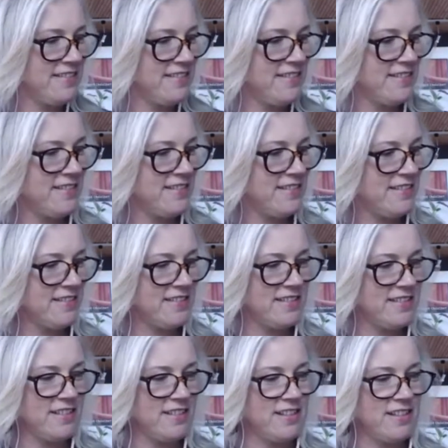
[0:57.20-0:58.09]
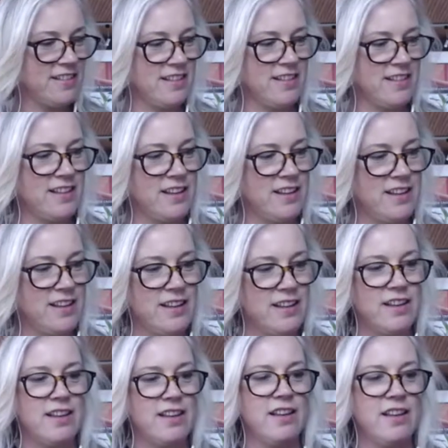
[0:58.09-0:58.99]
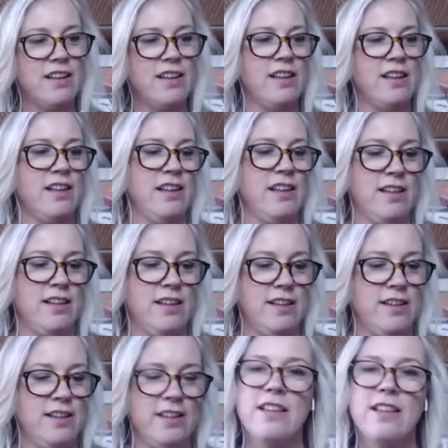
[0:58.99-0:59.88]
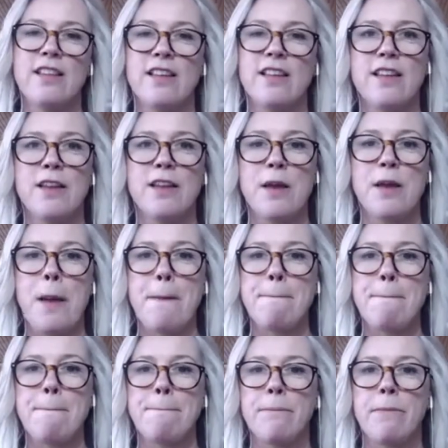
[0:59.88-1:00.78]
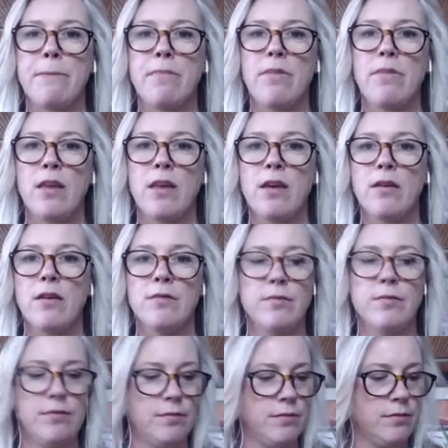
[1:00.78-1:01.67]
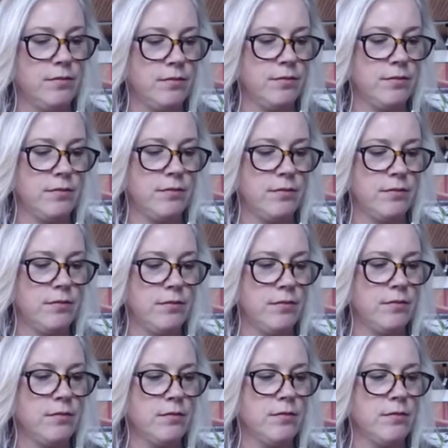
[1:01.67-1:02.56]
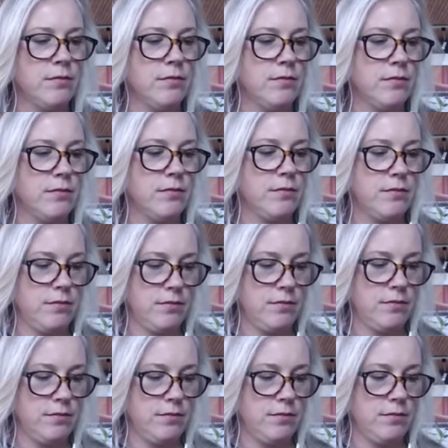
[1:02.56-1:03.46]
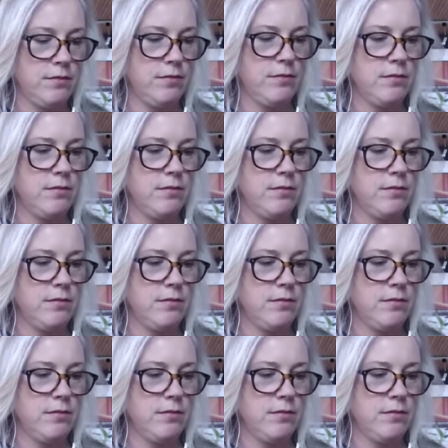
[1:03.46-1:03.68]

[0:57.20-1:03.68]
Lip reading: This person isn't speaking.